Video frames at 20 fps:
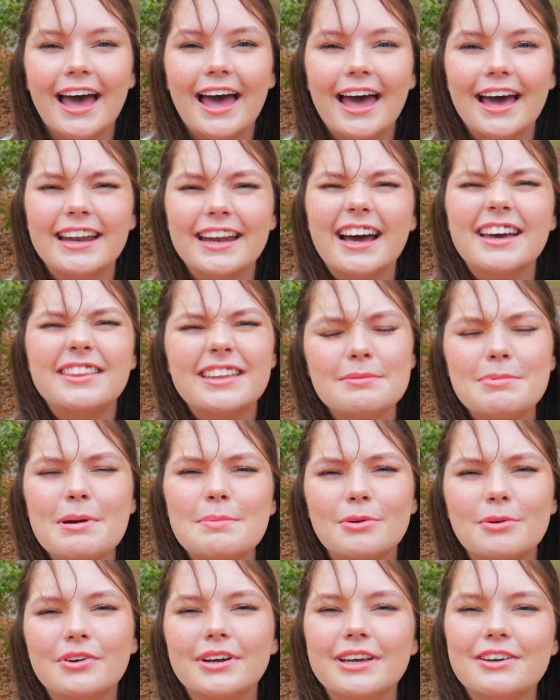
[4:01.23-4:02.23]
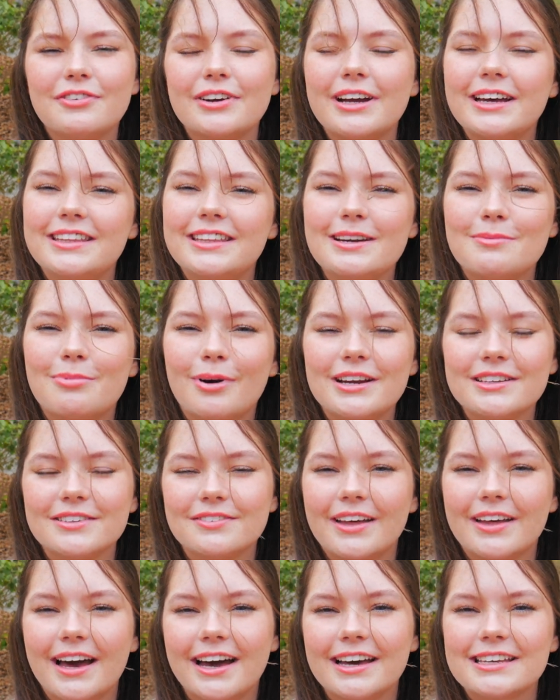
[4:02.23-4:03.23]
And I think people really forget the importance
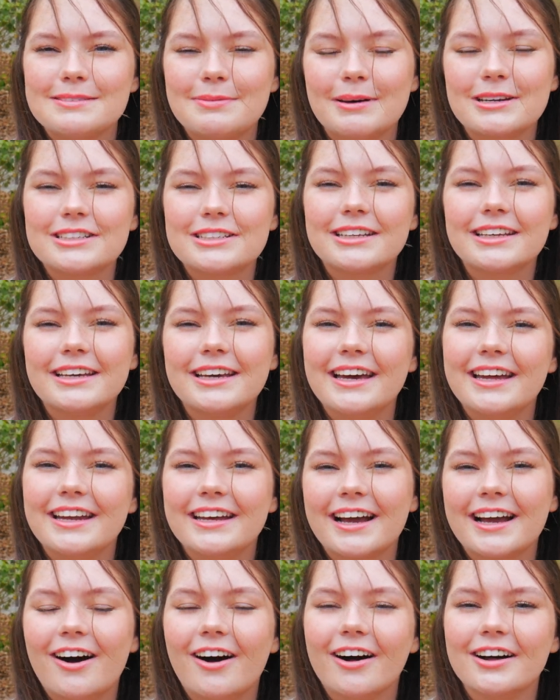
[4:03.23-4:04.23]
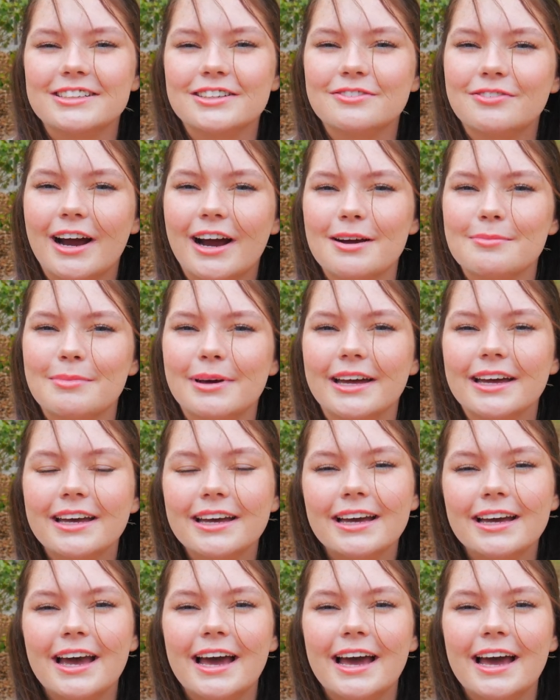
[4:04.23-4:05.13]
of that, especially in a college environment.